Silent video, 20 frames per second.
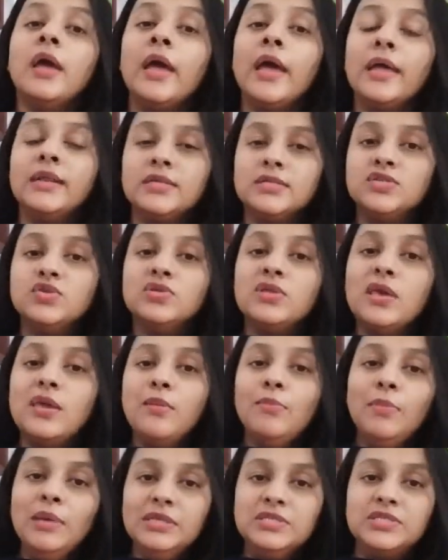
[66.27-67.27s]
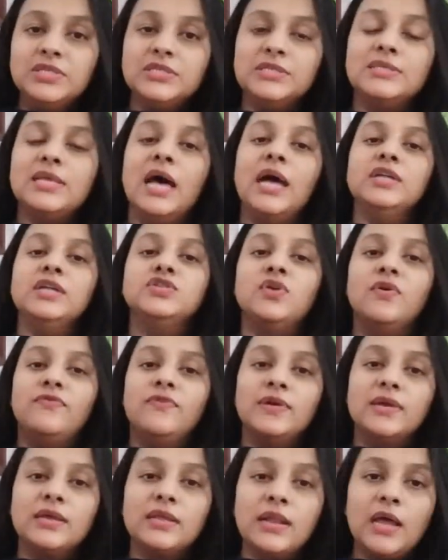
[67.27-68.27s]
and so the image is that of
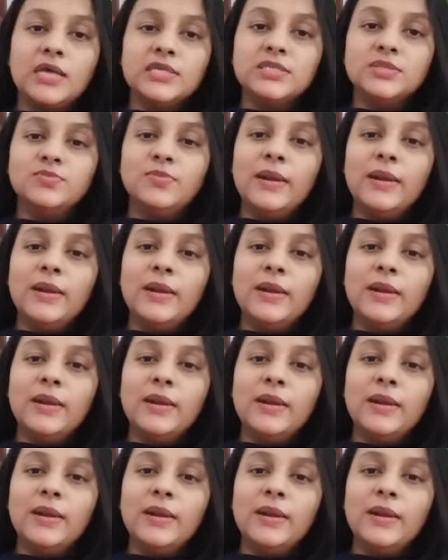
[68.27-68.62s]
a grass